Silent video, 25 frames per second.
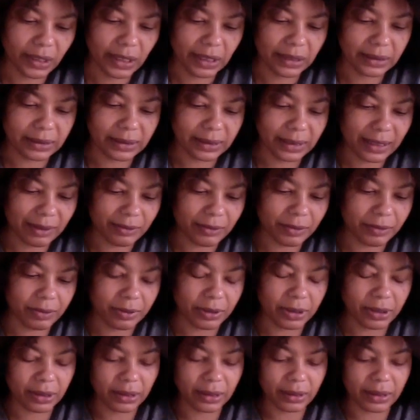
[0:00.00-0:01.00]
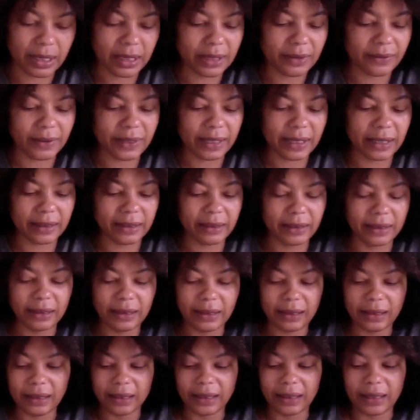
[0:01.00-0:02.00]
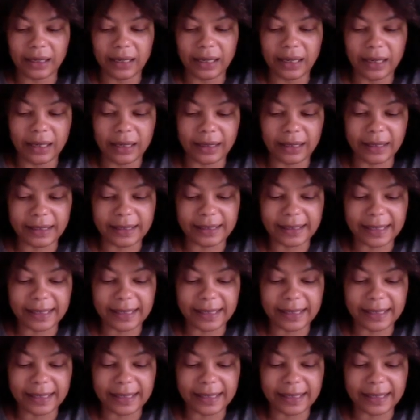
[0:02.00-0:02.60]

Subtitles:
It's a time to put a lot of the